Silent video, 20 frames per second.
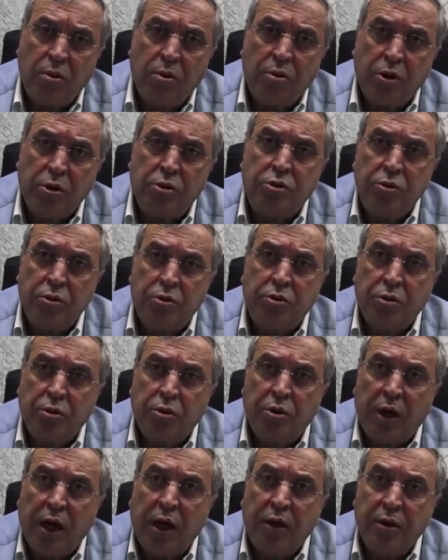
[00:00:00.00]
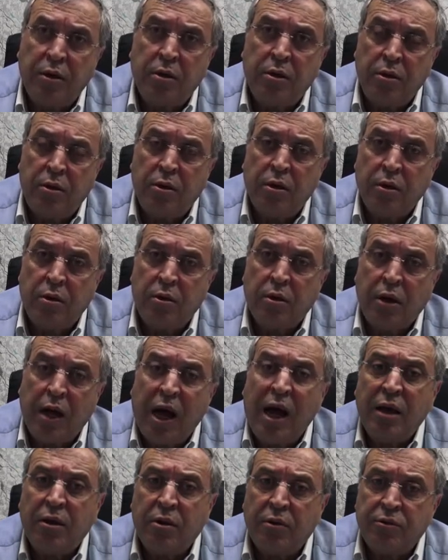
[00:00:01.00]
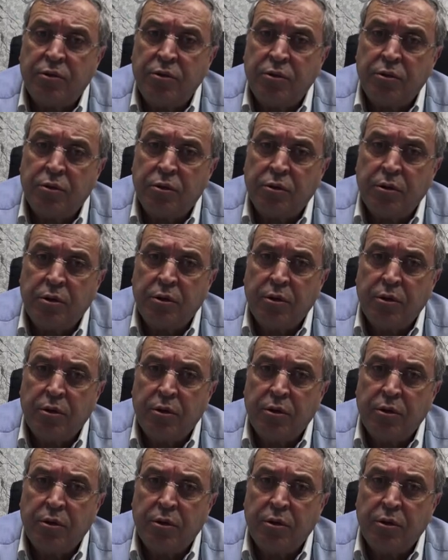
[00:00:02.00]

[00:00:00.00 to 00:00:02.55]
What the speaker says: the suture and the kind of suture.